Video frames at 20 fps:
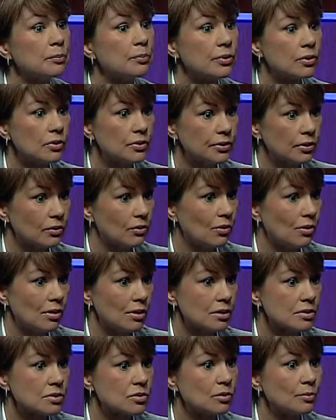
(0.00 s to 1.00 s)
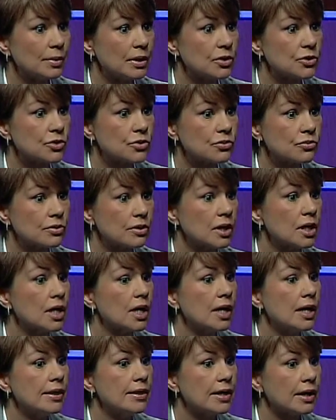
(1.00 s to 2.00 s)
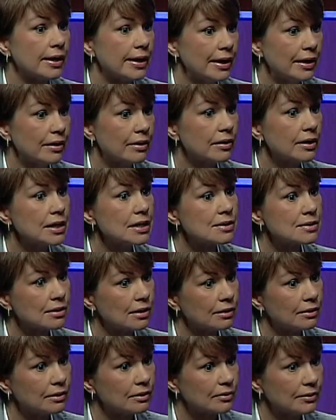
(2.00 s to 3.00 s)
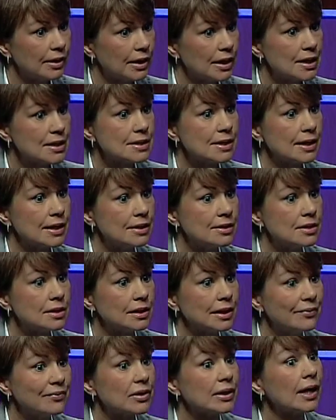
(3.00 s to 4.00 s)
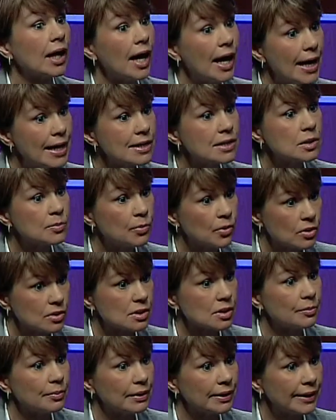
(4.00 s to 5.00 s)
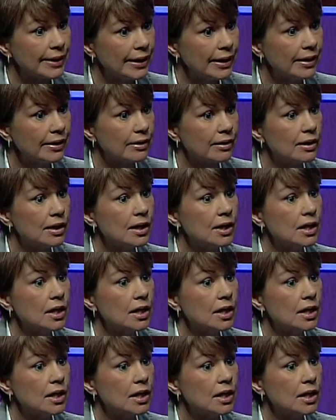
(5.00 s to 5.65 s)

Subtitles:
protocols to make sure the care is standardized and delivered highest possible care,